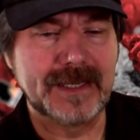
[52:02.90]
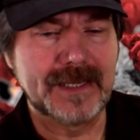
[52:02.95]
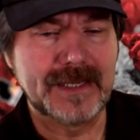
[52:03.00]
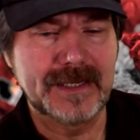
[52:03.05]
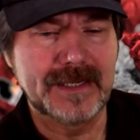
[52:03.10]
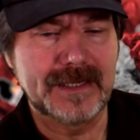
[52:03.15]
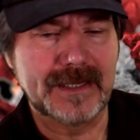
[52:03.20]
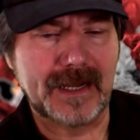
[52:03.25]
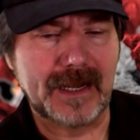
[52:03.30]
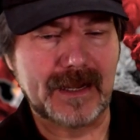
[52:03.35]

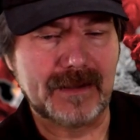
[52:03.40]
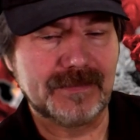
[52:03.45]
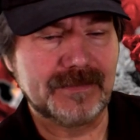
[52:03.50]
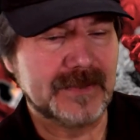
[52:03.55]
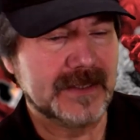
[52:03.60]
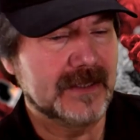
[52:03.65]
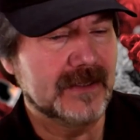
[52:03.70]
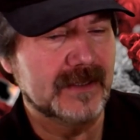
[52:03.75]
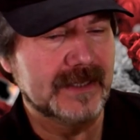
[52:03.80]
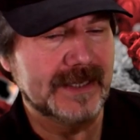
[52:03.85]
uh,
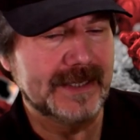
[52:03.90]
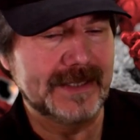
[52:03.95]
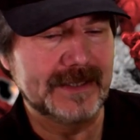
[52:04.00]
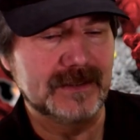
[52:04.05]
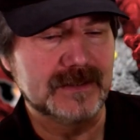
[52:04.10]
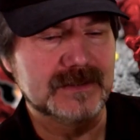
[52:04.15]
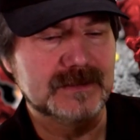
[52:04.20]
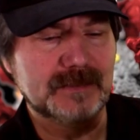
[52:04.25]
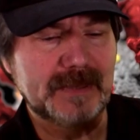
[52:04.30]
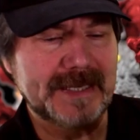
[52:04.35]
fingernails
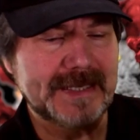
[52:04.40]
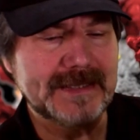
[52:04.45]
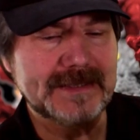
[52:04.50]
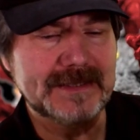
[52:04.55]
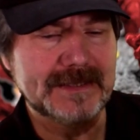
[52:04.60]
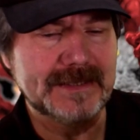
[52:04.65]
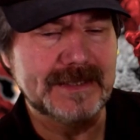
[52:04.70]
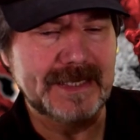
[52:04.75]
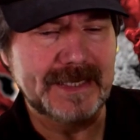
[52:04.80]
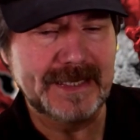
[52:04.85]
painted
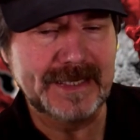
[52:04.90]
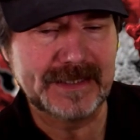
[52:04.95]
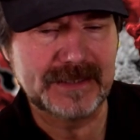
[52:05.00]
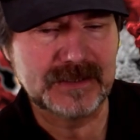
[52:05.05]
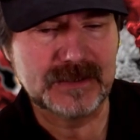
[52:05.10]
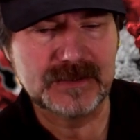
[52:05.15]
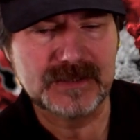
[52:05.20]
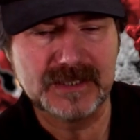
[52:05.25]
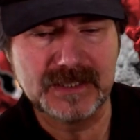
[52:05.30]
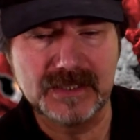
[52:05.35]
and
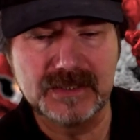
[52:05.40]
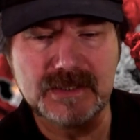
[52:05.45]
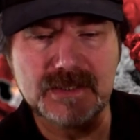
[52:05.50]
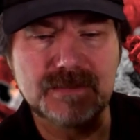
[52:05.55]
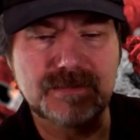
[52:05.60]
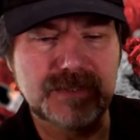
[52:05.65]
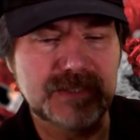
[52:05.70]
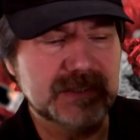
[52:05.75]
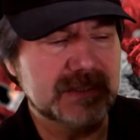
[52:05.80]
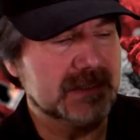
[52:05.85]
using a U V
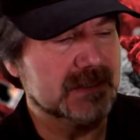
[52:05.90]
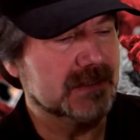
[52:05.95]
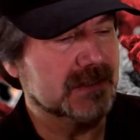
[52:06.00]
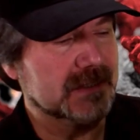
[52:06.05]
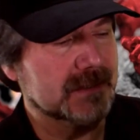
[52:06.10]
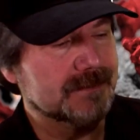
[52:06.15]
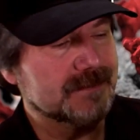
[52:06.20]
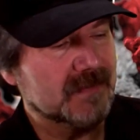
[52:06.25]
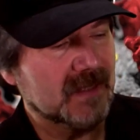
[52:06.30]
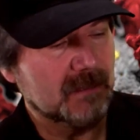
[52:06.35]
system.
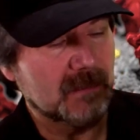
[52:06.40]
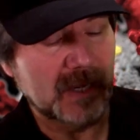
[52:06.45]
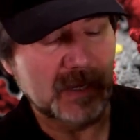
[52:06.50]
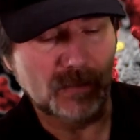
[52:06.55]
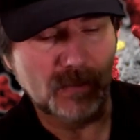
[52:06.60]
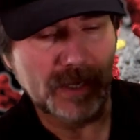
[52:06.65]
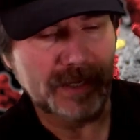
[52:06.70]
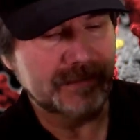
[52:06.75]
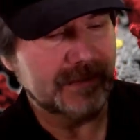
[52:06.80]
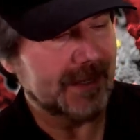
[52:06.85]
My
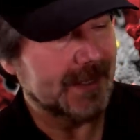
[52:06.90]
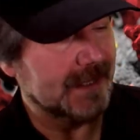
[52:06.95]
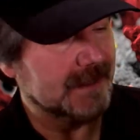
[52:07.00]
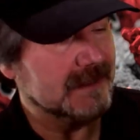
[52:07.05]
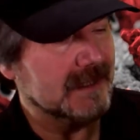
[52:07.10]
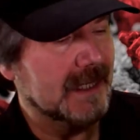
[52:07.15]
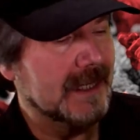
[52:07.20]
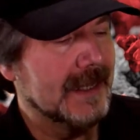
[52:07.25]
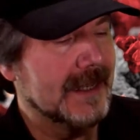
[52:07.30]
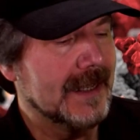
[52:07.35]
wife has.
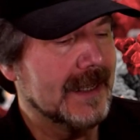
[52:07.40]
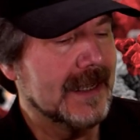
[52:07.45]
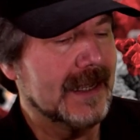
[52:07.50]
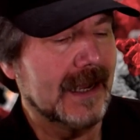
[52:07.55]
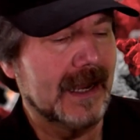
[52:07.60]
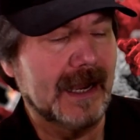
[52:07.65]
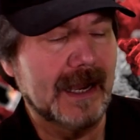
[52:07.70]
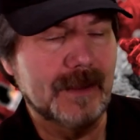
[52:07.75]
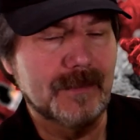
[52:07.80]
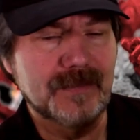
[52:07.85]

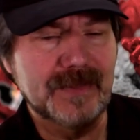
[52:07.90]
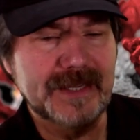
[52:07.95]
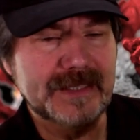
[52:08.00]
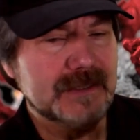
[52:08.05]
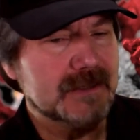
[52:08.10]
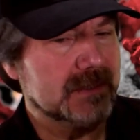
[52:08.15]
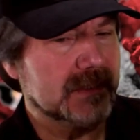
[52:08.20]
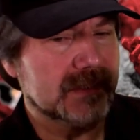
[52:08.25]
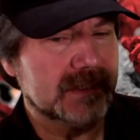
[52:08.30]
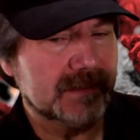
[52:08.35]
Um, they use a
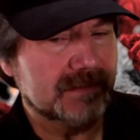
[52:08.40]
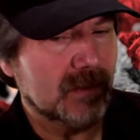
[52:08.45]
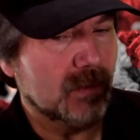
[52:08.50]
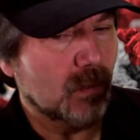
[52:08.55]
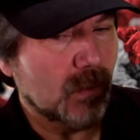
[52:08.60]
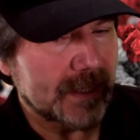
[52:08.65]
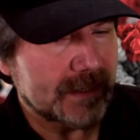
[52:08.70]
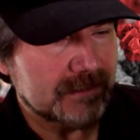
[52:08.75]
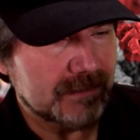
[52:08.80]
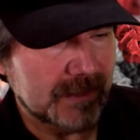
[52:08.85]
different
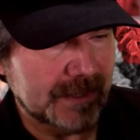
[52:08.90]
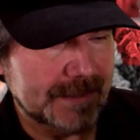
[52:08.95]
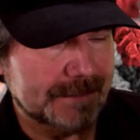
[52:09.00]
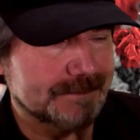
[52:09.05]
wavelength.